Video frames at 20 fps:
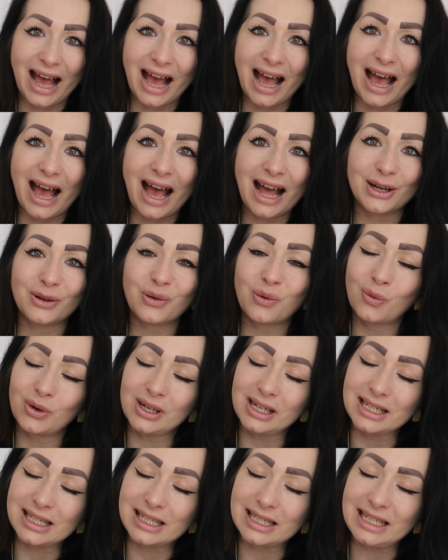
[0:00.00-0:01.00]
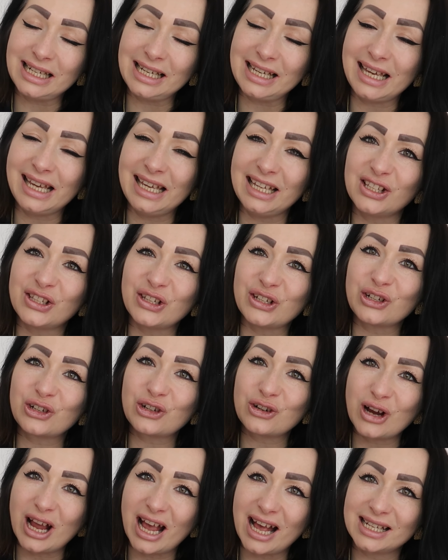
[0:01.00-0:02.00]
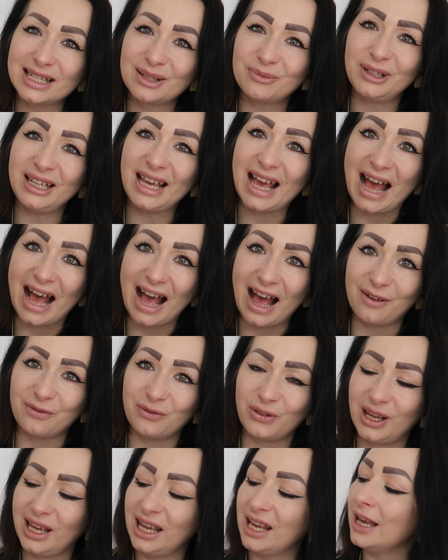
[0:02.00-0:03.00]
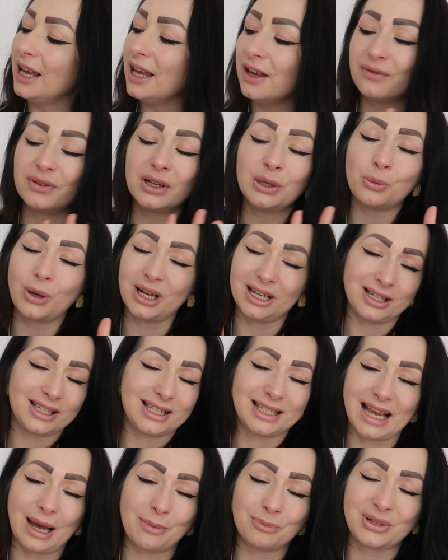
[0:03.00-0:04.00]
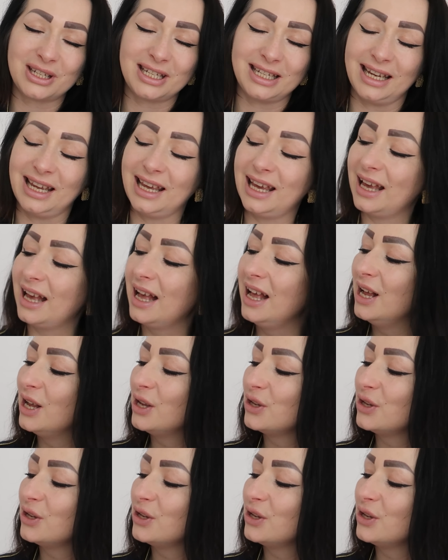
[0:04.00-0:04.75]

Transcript: and honestly it's incredibly heavy even when it's empty.